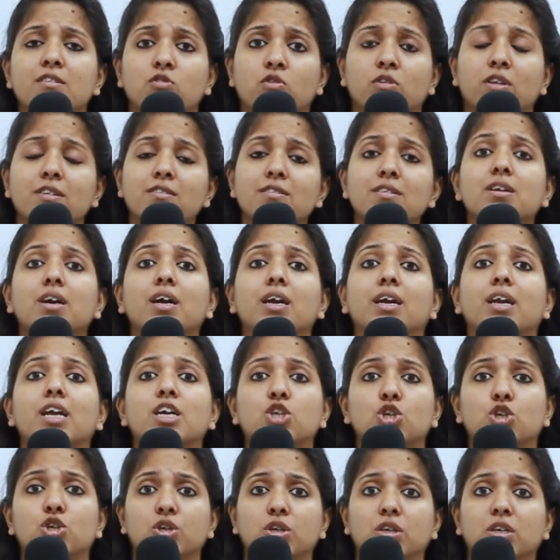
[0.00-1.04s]
So there is a
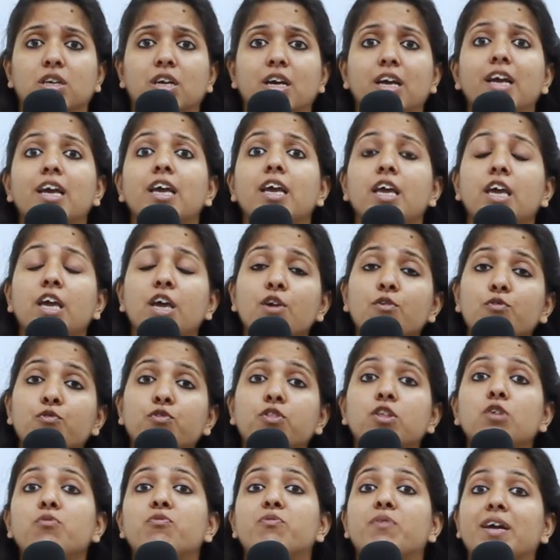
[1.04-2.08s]
condition.
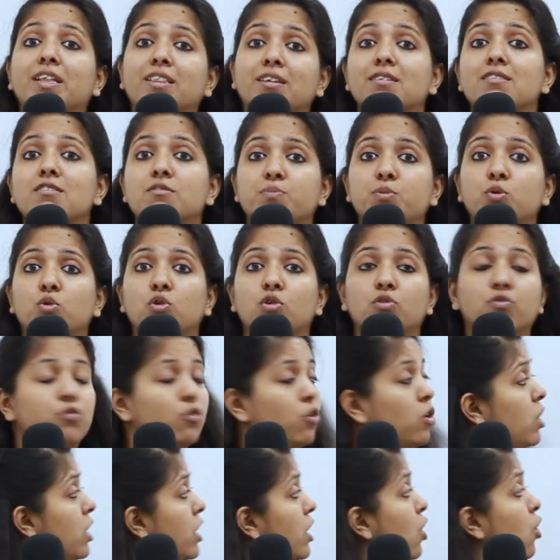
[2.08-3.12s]
If the weather is
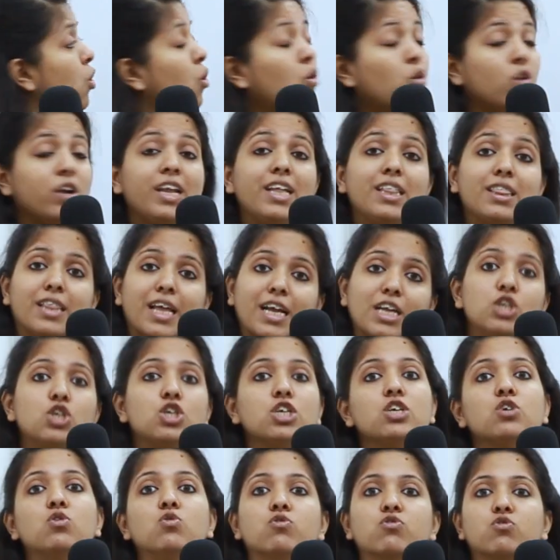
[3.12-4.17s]
beautiful, only then
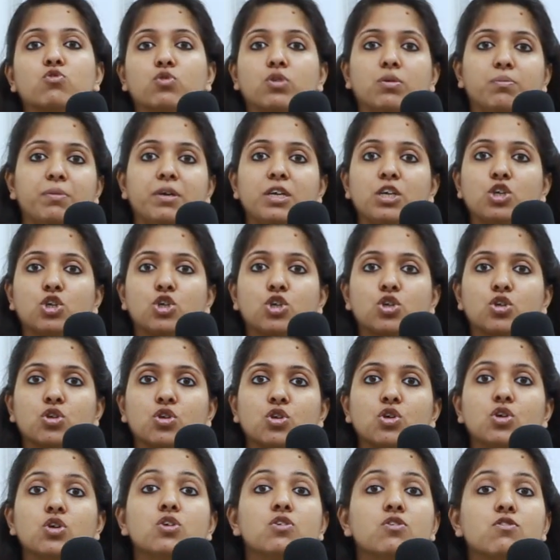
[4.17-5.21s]
she goes to the beach.
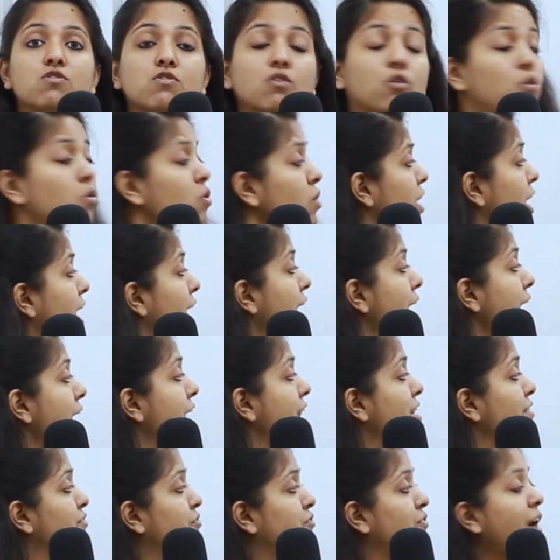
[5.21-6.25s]
So,
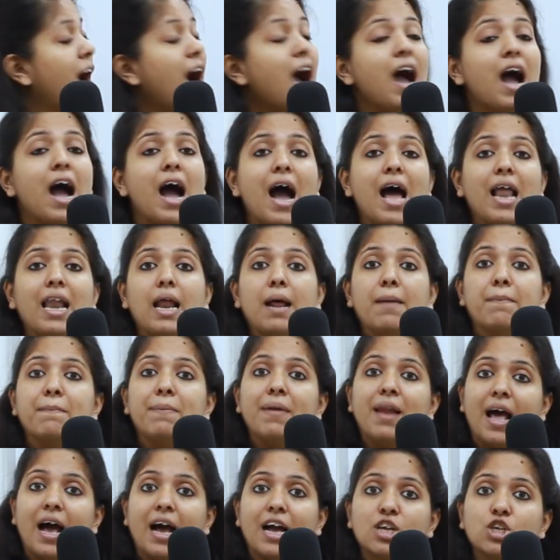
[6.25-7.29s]
elle va à la
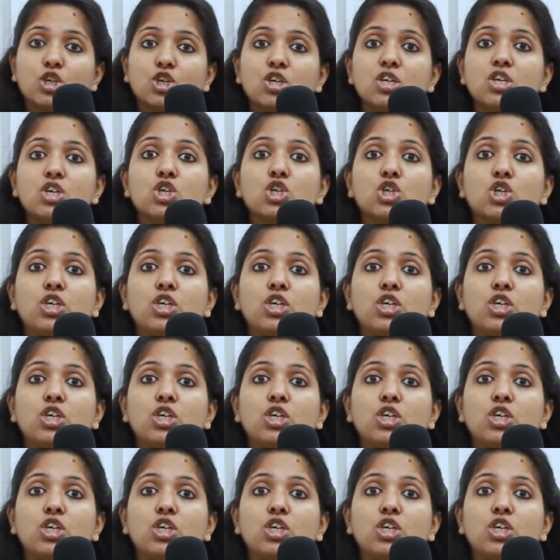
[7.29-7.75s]
plage.